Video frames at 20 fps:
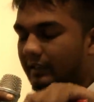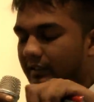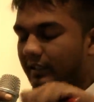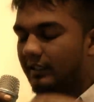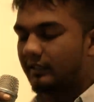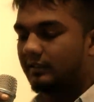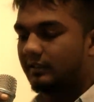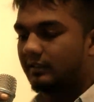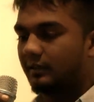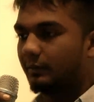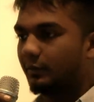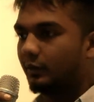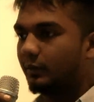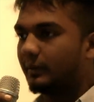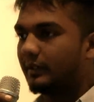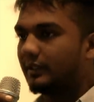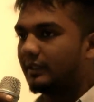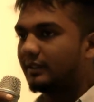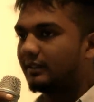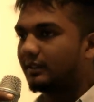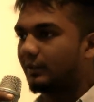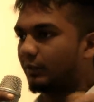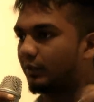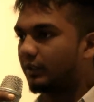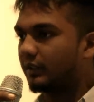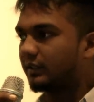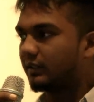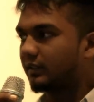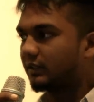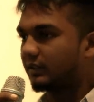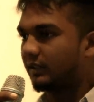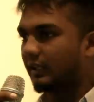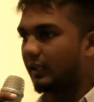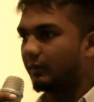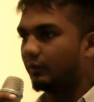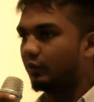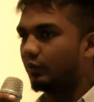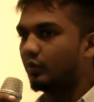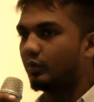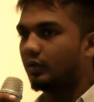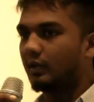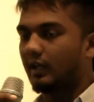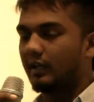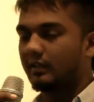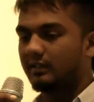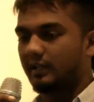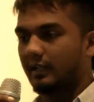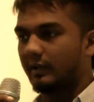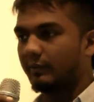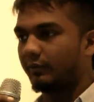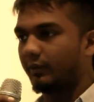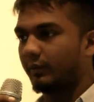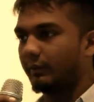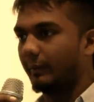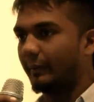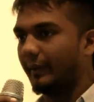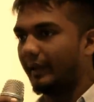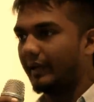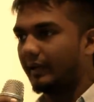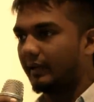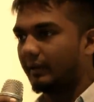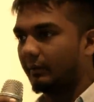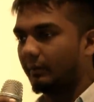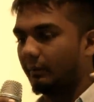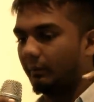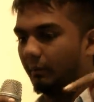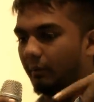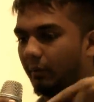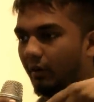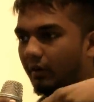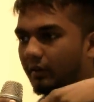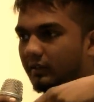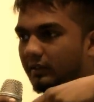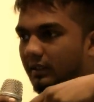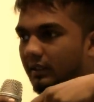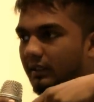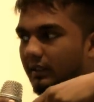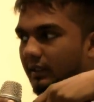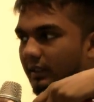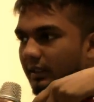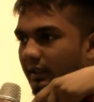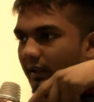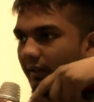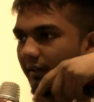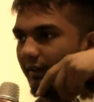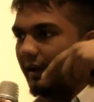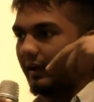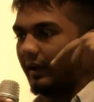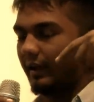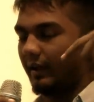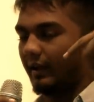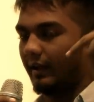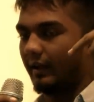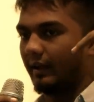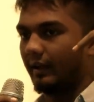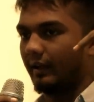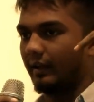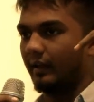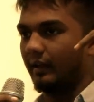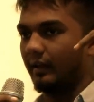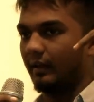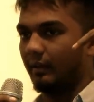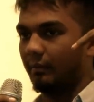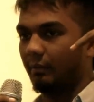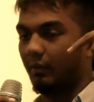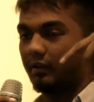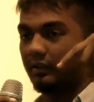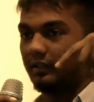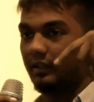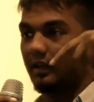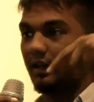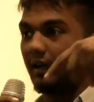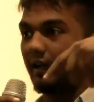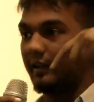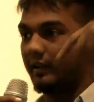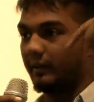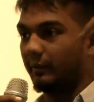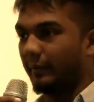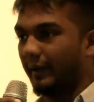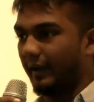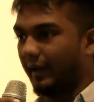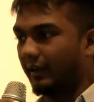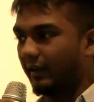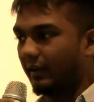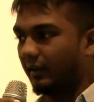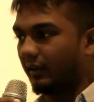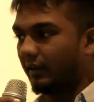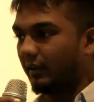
just the moment someone just came, two cars came from the back, blocked the uh, blocked the car at the back,